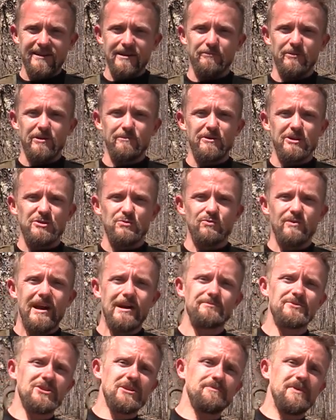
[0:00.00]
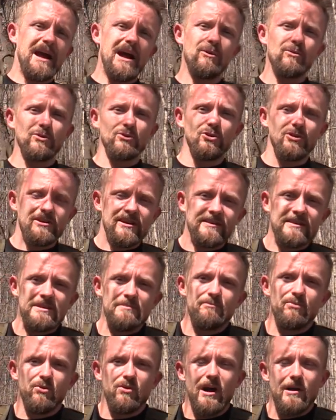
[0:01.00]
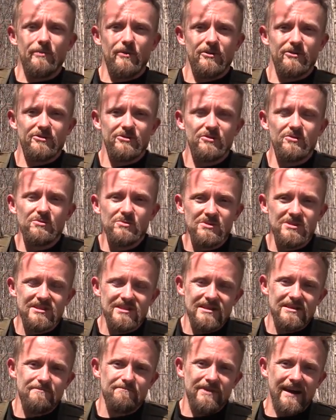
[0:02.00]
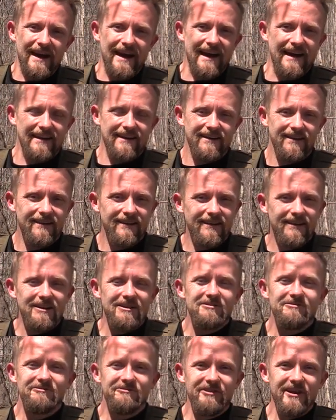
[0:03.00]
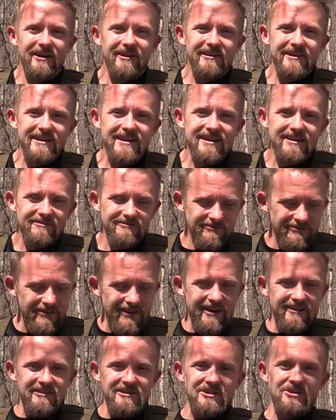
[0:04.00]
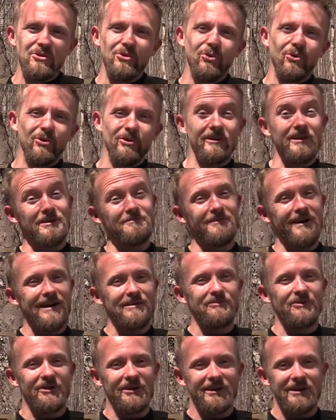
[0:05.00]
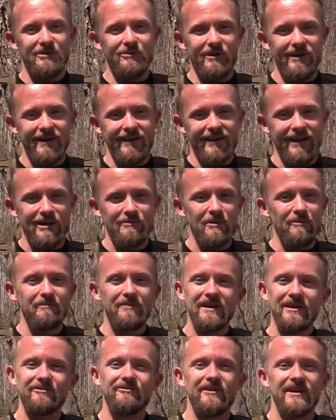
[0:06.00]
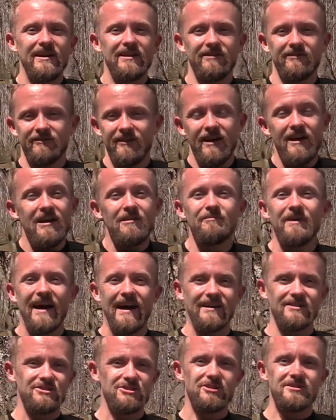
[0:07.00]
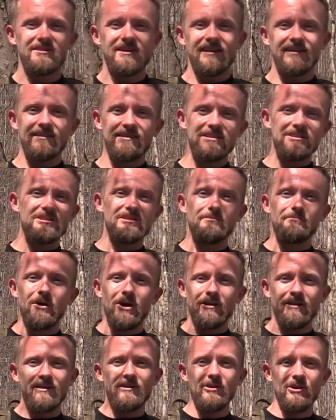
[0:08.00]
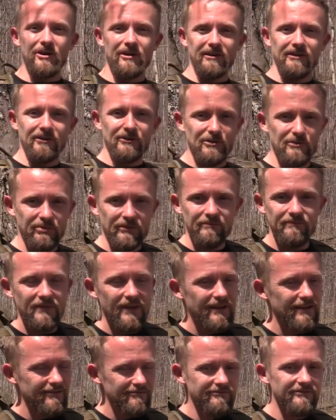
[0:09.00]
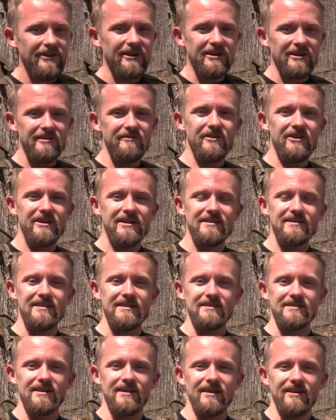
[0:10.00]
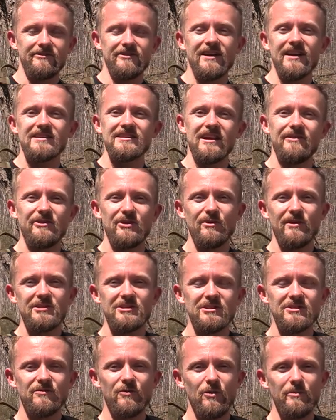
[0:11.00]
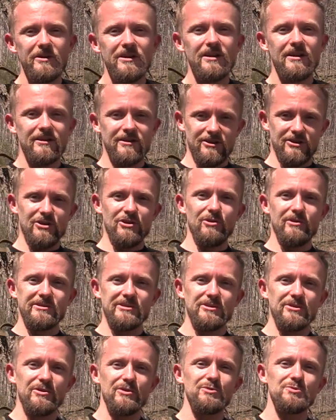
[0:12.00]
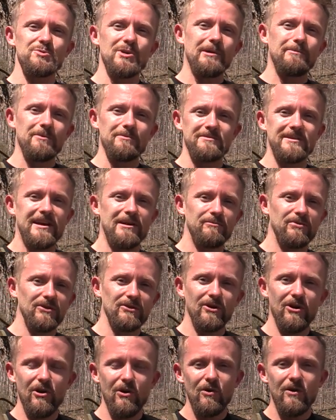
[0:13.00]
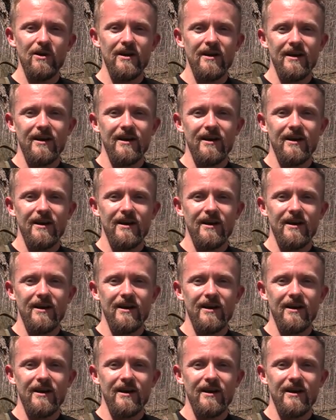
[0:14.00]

That pretty much wraps up our look at the Propper UC pack. Very, very cool in my book anyway. I'm a big fan of packs just like this, the MOLLE Hook and Loop. Very, very neat. If you guys have any questions for me, you know what to do. Drop them down below.